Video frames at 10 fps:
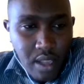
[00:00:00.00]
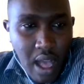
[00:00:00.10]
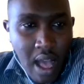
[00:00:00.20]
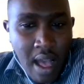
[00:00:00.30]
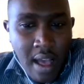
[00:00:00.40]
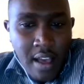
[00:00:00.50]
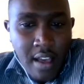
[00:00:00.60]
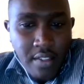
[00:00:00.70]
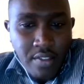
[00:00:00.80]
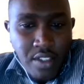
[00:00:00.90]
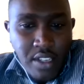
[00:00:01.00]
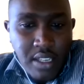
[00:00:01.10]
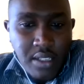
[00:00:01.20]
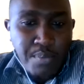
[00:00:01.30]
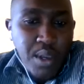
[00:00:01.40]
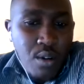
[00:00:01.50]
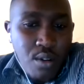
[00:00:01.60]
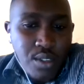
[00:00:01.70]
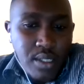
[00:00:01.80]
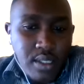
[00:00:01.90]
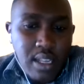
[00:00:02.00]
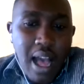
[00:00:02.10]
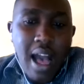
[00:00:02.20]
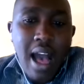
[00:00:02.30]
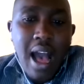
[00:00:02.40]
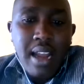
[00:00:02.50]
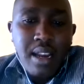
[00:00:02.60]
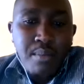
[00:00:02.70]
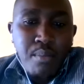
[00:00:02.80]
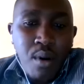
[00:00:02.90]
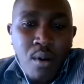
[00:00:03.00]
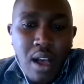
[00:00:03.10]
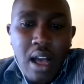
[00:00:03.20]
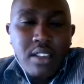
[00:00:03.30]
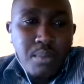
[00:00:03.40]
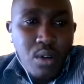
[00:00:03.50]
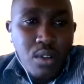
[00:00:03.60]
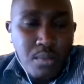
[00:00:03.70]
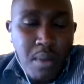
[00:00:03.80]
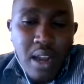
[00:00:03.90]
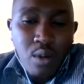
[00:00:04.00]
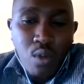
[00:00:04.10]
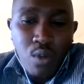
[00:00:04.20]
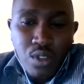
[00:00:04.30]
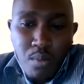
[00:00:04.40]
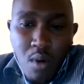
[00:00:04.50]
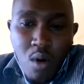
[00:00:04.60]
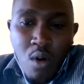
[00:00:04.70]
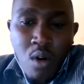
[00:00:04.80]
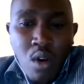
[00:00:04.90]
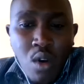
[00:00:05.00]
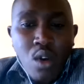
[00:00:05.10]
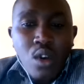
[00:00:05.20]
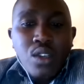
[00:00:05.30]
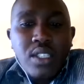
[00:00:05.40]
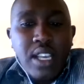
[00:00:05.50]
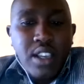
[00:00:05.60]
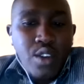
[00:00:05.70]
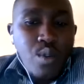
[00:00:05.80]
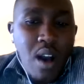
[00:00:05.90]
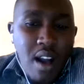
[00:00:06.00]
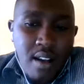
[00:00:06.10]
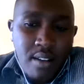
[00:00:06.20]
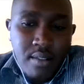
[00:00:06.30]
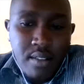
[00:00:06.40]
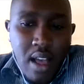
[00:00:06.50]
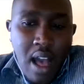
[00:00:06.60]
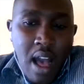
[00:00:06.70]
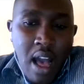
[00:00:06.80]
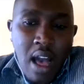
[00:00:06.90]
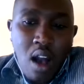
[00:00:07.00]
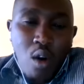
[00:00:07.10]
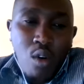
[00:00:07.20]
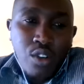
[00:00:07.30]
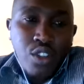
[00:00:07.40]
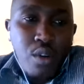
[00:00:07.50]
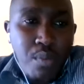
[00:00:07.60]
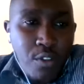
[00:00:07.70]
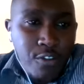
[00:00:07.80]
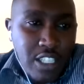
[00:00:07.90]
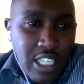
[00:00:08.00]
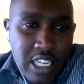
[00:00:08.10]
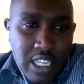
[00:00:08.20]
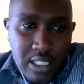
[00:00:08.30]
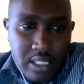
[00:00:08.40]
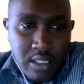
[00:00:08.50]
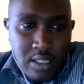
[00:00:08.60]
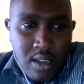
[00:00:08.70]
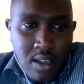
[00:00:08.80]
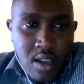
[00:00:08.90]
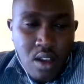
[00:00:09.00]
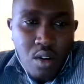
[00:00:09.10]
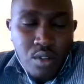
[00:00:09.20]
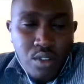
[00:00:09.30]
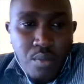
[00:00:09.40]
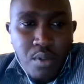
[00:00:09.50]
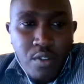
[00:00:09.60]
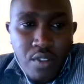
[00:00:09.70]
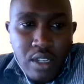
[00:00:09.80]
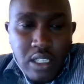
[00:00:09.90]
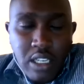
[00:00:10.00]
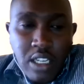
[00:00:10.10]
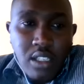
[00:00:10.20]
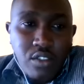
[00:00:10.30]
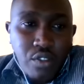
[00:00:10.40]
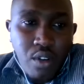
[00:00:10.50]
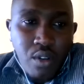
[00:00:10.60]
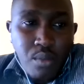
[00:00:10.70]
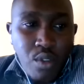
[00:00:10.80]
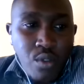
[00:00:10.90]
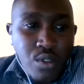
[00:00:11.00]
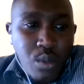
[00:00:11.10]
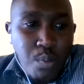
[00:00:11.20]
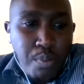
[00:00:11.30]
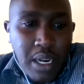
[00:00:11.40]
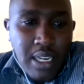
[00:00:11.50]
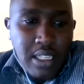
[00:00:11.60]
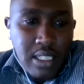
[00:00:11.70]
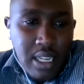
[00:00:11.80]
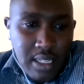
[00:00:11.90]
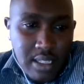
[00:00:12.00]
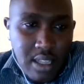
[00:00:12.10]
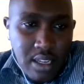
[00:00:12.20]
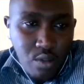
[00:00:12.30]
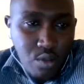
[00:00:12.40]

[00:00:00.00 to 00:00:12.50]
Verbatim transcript: uh, this is because uh, animal, uh, this is because man was more secure on top of trees on top of the trees from those predators that